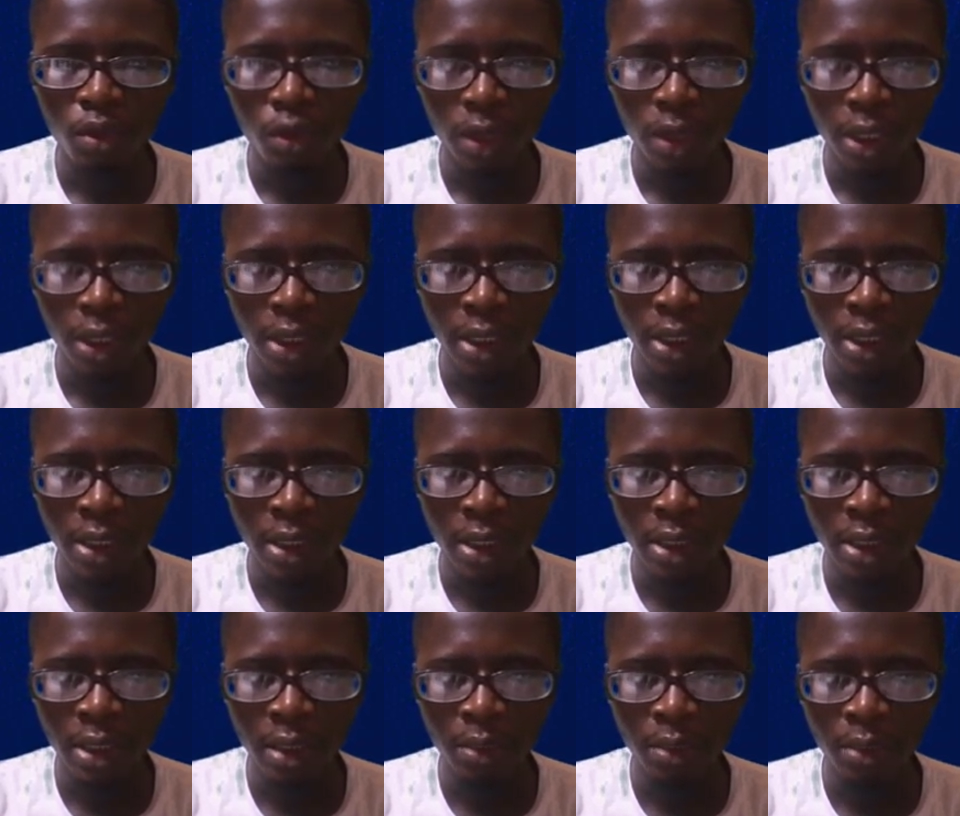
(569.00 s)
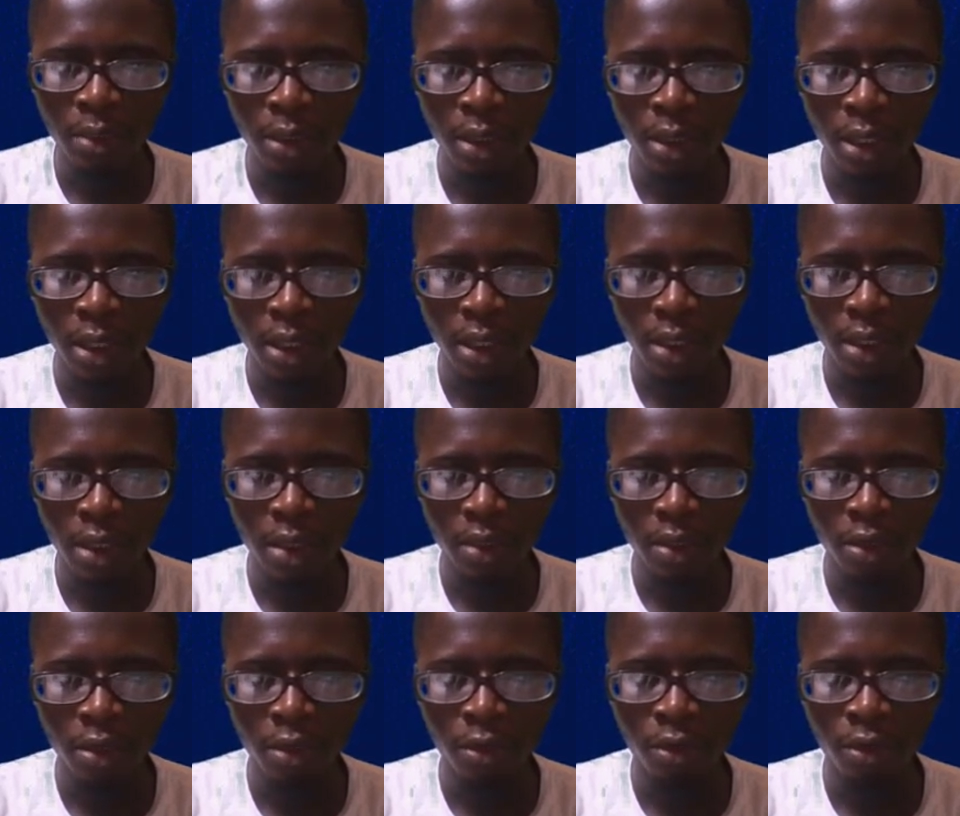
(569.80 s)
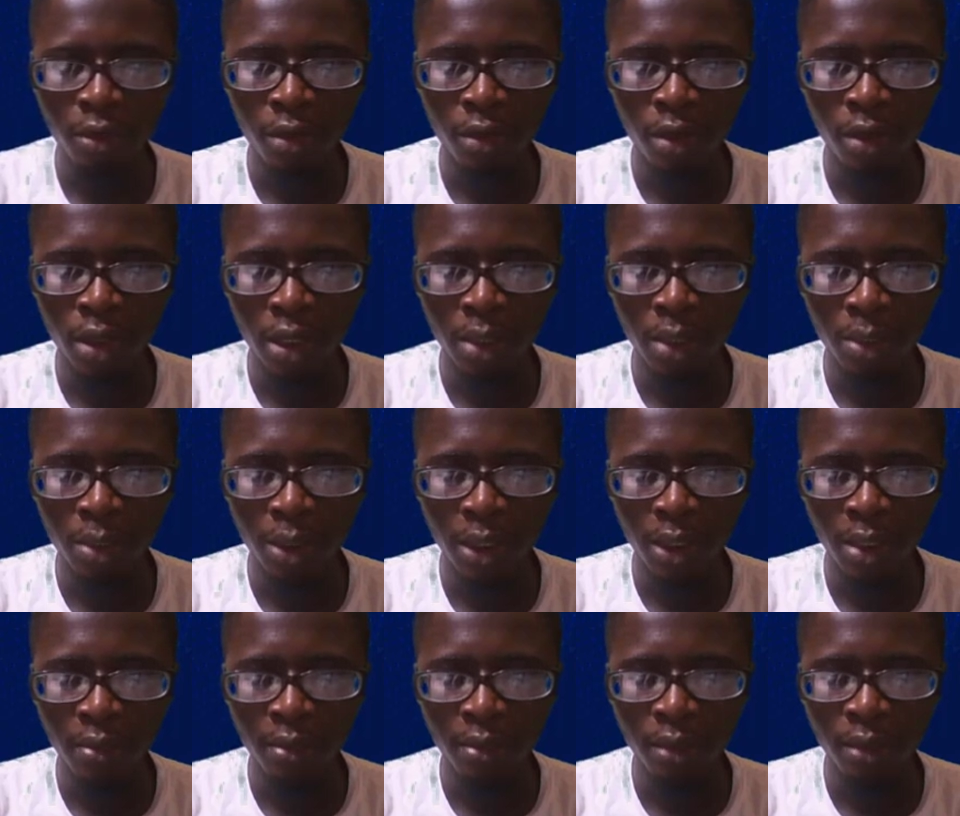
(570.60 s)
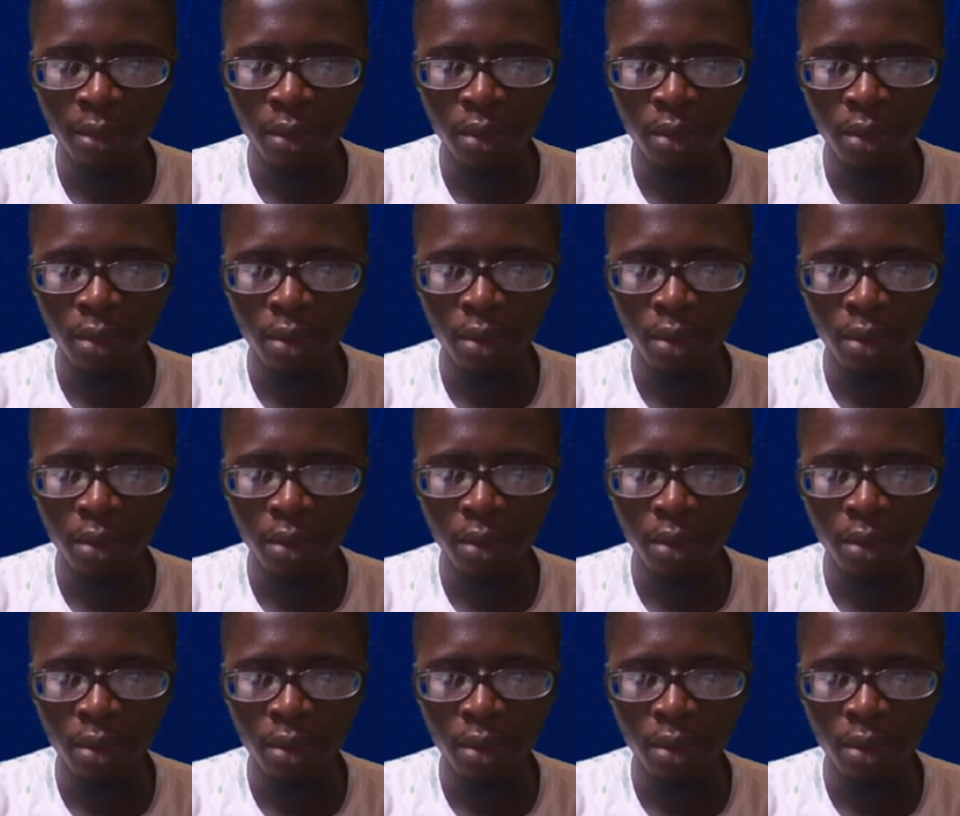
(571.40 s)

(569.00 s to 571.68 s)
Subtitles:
28 is the same thing as 4 times 7.